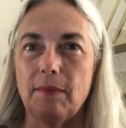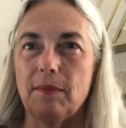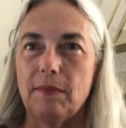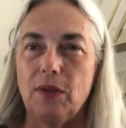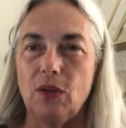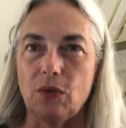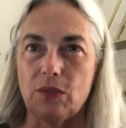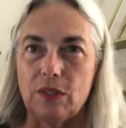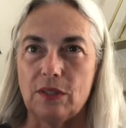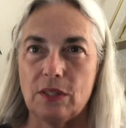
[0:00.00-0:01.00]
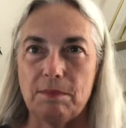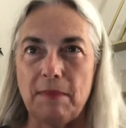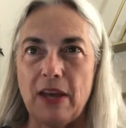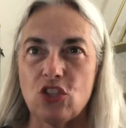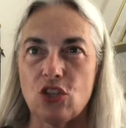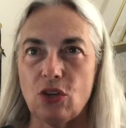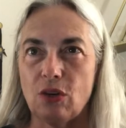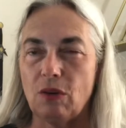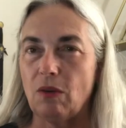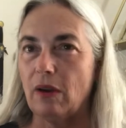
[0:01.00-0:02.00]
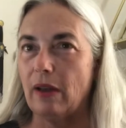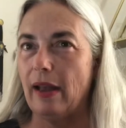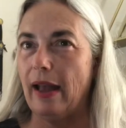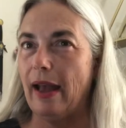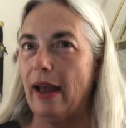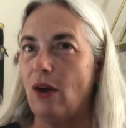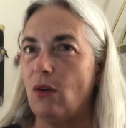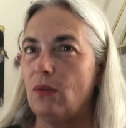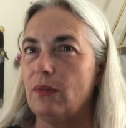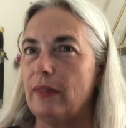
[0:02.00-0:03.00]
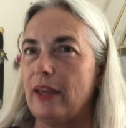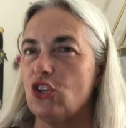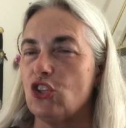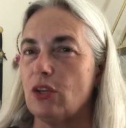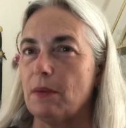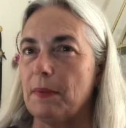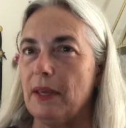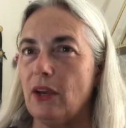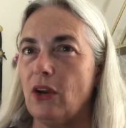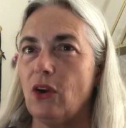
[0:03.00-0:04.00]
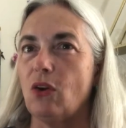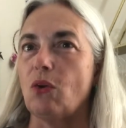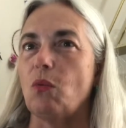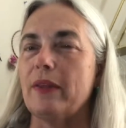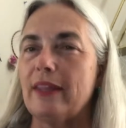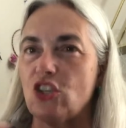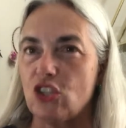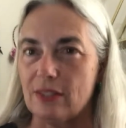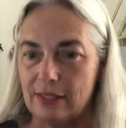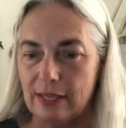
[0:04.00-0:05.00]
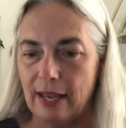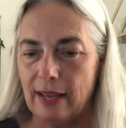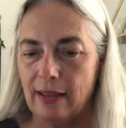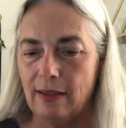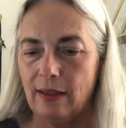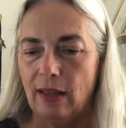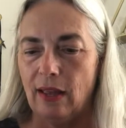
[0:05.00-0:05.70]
to measure how they should appear or what they should say.